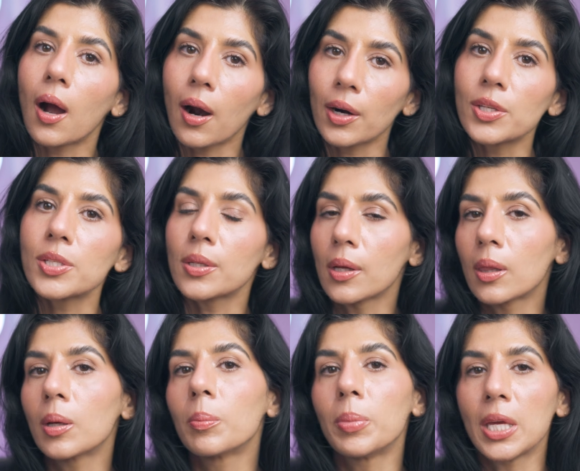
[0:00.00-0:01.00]
are
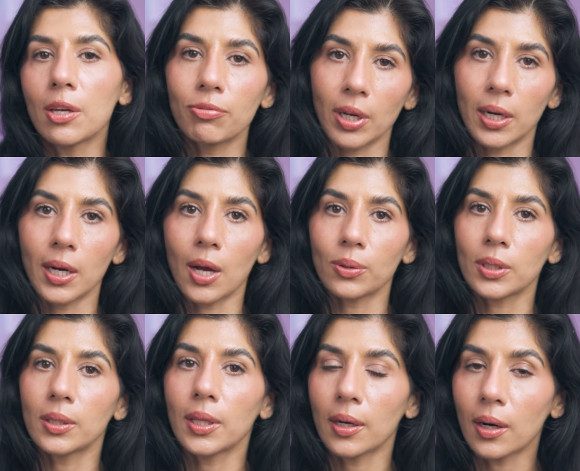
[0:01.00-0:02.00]
still being figured out.
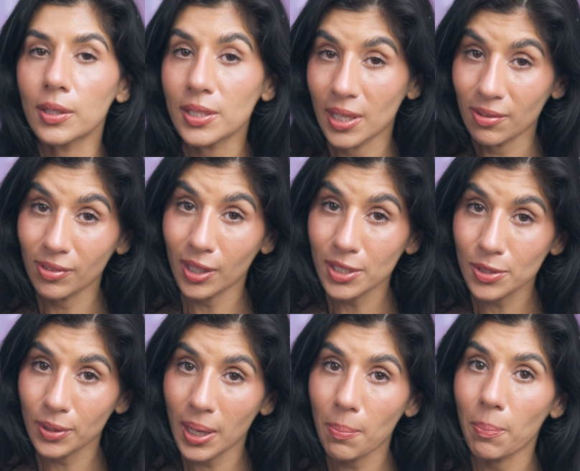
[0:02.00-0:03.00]
There are safeguards
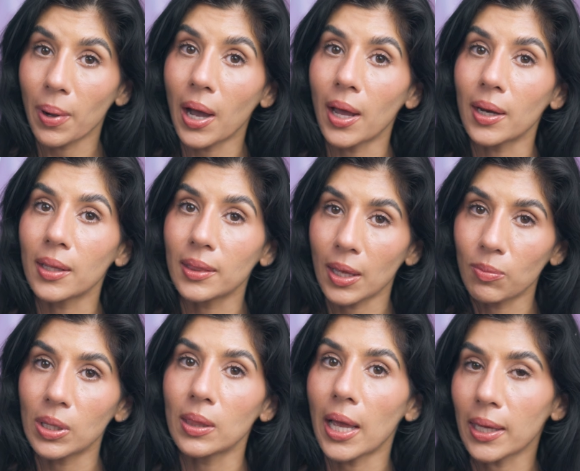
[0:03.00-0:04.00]
today, but they
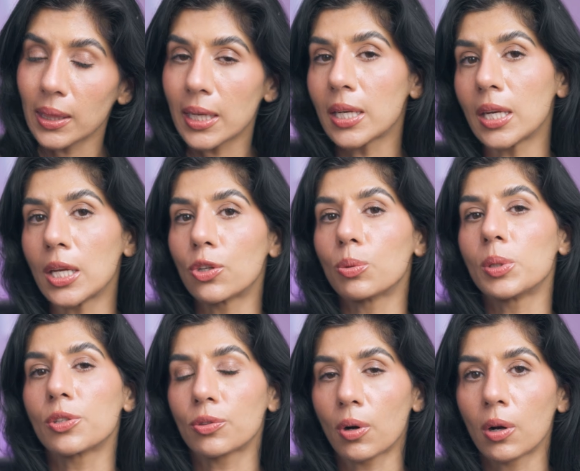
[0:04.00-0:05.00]
will likely need to be
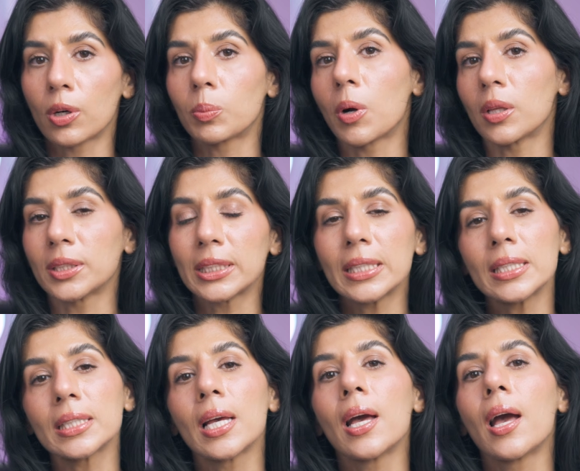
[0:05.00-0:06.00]
stronger
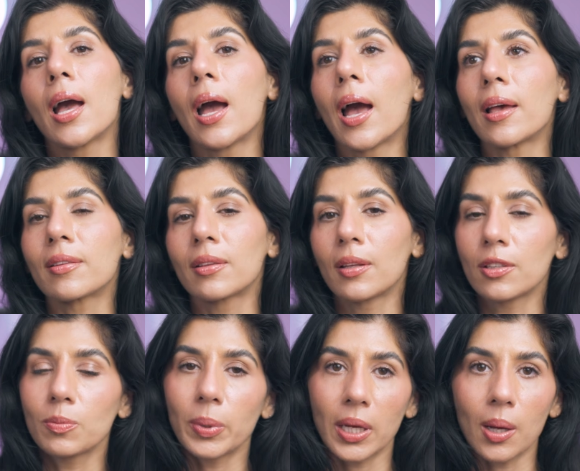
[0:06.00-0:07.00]
policies as
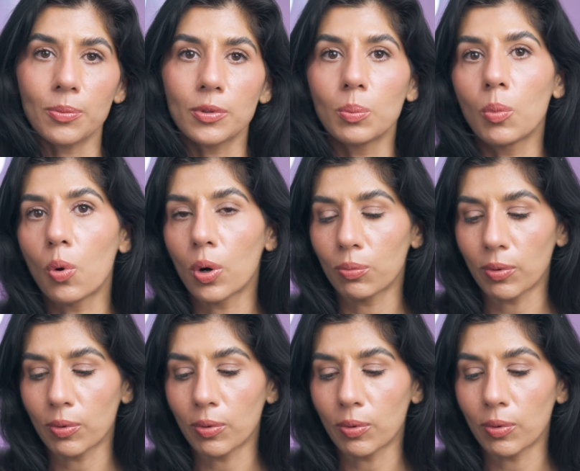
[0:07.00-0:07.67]
this becomes more